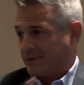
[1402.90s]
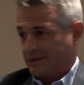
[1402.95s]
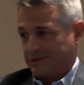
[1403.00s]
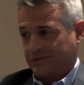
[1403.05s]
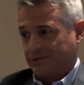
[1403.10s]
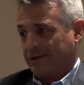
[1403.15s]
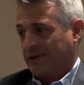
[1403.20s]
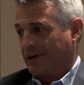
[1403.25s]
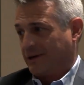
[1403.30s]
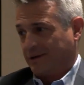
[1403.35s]
walk
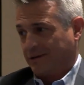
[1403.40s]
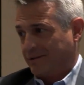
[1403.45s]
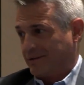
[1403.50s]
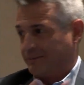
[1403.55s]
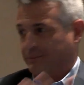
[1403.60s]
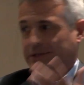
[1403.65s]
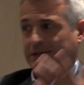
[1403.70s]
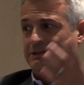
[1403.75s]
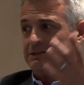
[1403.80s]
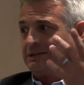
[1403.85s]
the dog on the
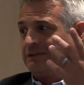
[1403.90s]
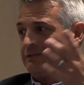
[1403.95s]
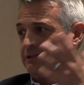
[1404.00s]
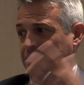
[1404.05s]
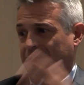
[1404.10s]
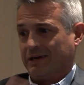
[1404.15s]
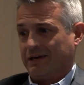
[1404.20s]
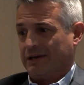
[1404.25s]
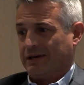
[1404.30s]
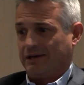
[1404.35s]
beach every
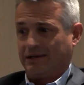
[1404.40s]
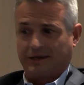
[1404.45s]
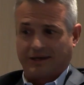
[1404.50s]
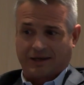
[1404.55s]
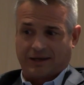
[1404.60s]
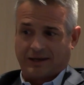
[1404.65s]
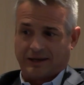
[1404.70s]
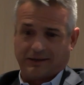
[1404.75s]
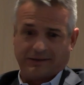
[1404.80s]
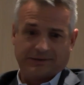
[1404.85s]
day.
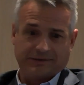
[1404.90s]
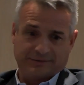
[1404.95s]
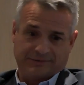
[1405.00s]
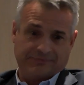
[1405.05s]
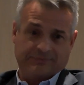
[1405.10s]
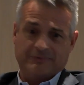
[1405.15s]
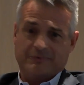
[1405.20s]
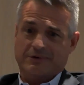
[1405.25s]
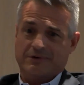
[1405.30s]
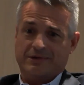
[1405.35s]
I,
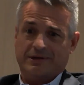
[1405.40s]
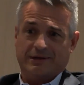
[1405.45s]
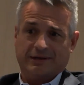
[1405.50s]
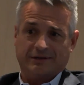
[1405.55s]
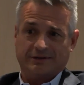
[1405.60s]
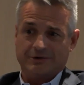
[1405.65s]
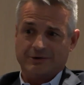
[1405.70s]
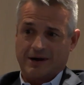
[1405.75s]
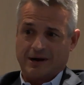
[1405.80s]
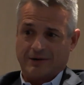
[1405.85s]
within a
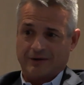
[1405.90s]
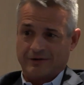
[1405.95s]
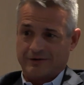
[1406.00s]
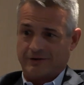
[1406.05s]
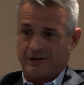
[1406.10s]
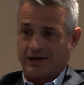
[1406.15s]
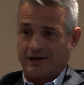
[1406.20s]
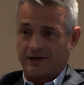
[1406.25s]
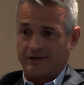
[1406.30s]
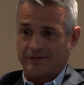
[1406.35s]
2-hour
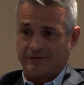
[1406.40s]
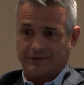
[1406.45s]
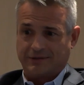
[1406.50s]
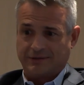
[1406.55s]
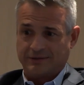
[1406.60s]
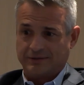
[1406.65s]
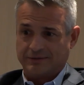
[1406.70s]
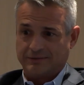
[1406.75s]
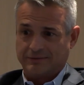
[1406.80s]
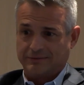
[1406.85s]
drive,
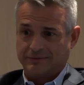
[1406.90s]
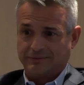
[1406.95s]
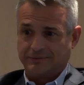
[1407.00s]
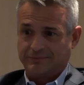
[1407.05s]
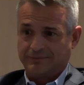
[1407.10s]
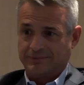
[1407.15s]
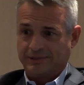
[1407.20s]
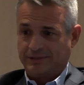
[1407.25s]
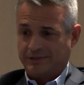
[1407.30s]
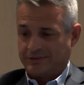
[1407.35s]
can
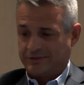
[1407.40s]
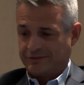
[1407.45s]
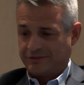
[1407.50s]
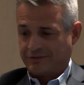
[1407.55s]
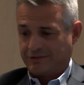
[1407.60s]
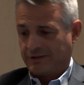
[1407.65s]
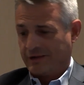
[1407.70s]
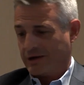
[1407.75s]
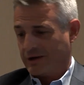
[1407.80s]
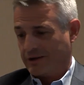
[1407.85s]
be in
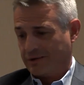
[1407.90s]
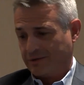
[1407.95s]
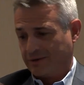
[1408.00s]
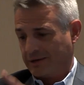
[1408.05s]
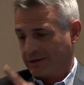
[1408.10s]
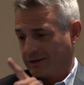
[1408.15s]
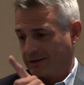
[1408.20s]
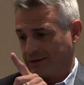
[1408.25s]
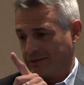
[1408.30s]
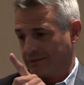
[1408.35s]
snow.
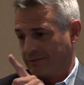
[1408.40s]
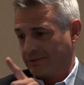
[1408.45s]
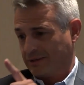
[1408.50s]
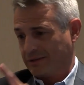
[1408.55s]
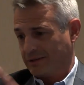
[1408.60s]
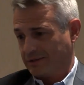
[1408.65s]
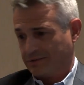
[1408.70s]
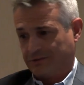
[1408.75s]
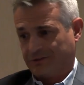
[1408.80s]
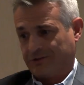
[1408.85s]
I can
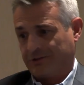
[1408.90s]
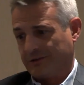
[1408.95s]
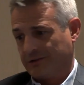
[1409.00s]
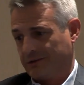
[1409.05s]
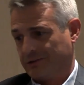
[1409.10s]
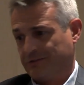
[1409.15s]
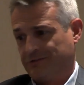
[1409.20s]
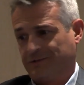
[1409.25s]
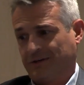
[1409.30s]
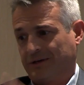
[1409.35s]
be in
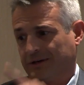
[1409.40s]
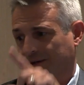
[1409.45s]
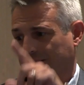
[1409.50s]
surf. I